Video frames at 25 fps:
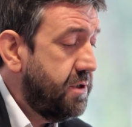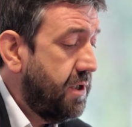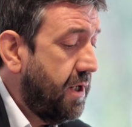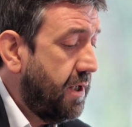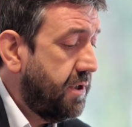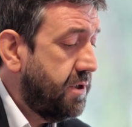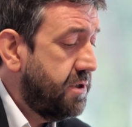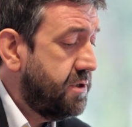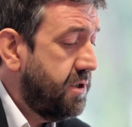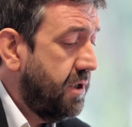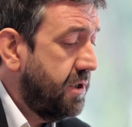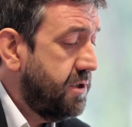
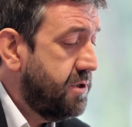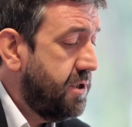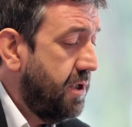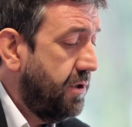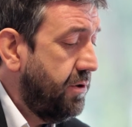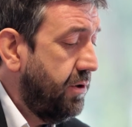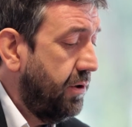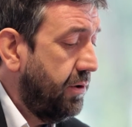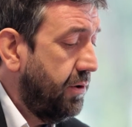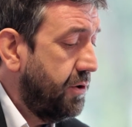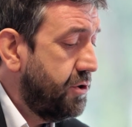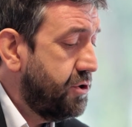editing
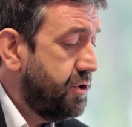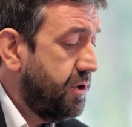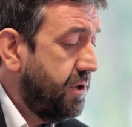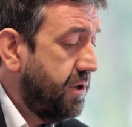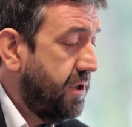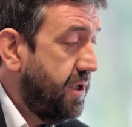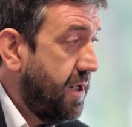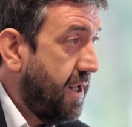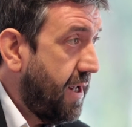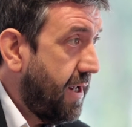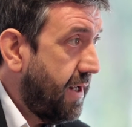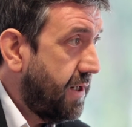
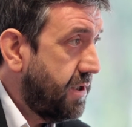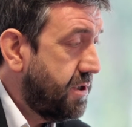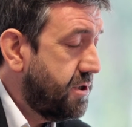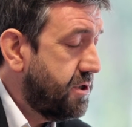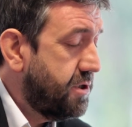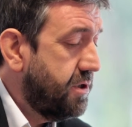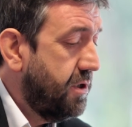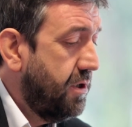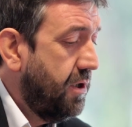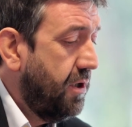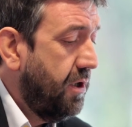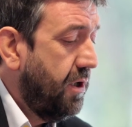technology,
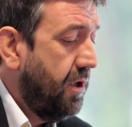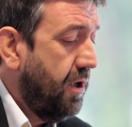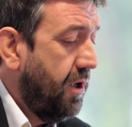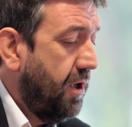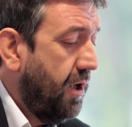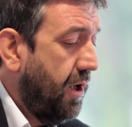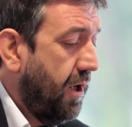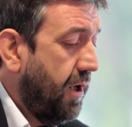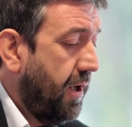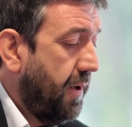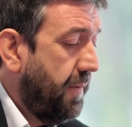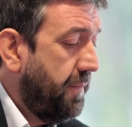yet.
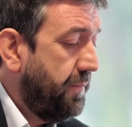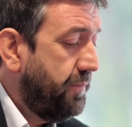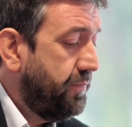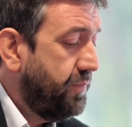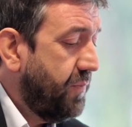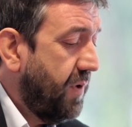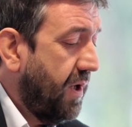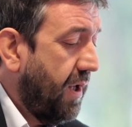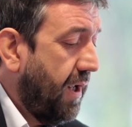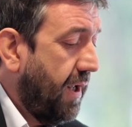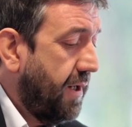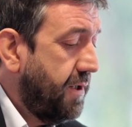
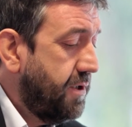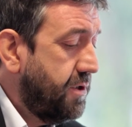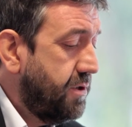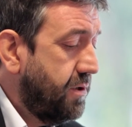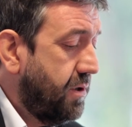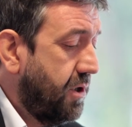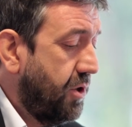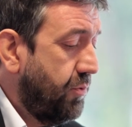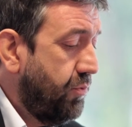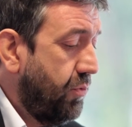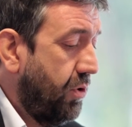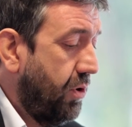
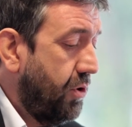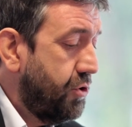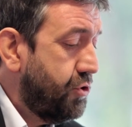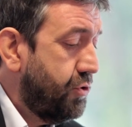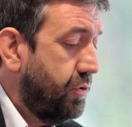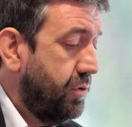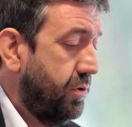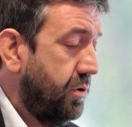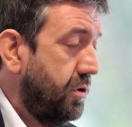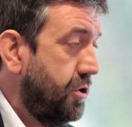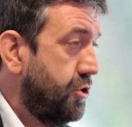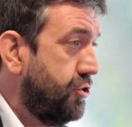And
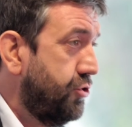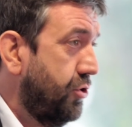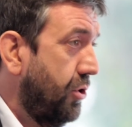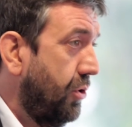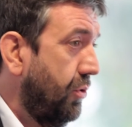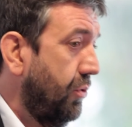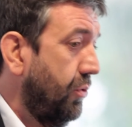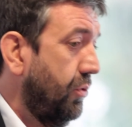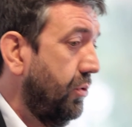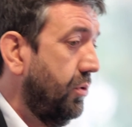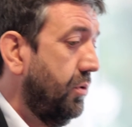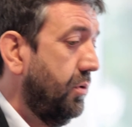commercial
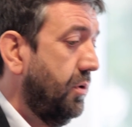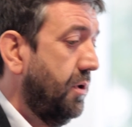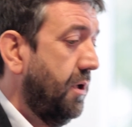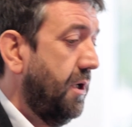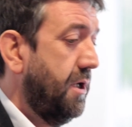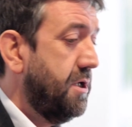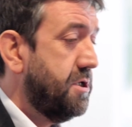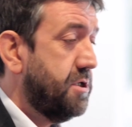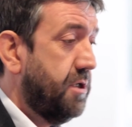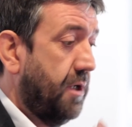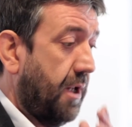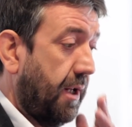control
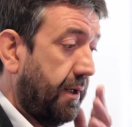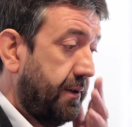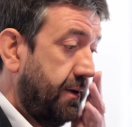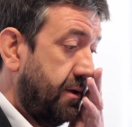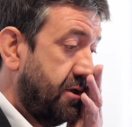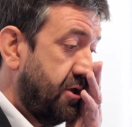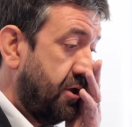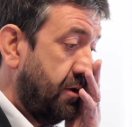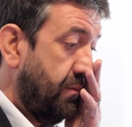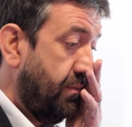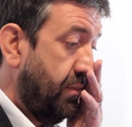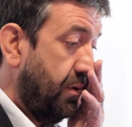is likely
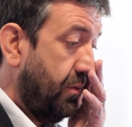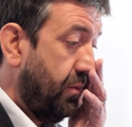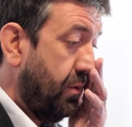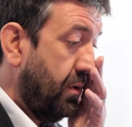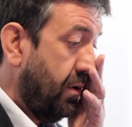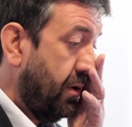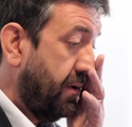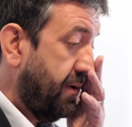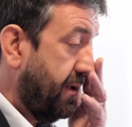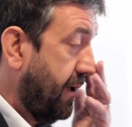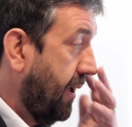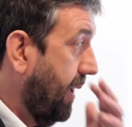to be
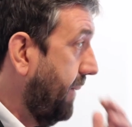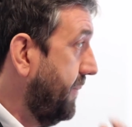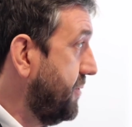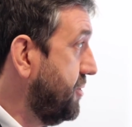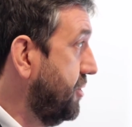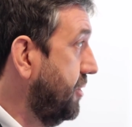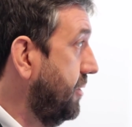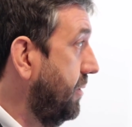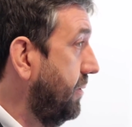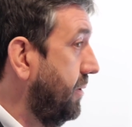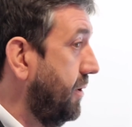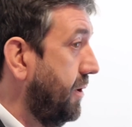worth
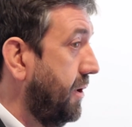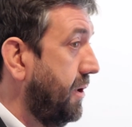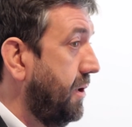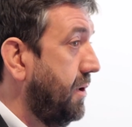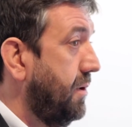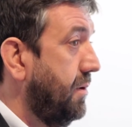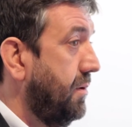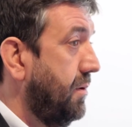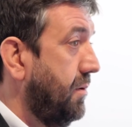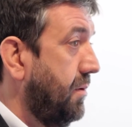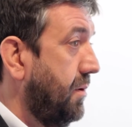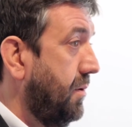
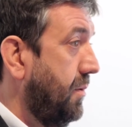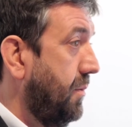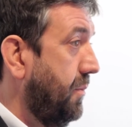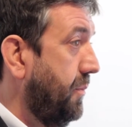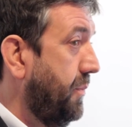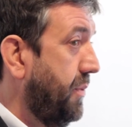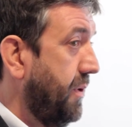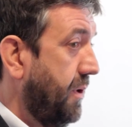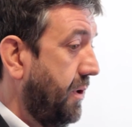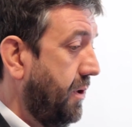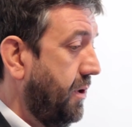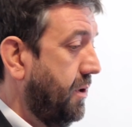absolutely
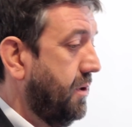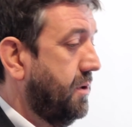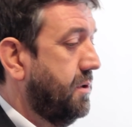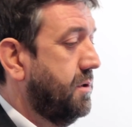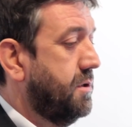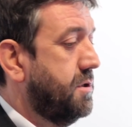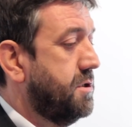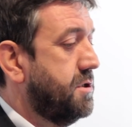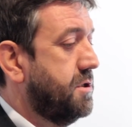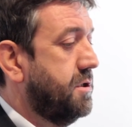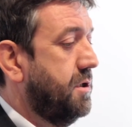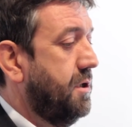
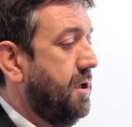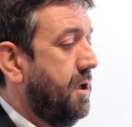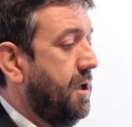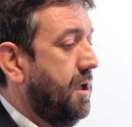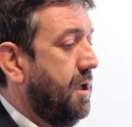billions.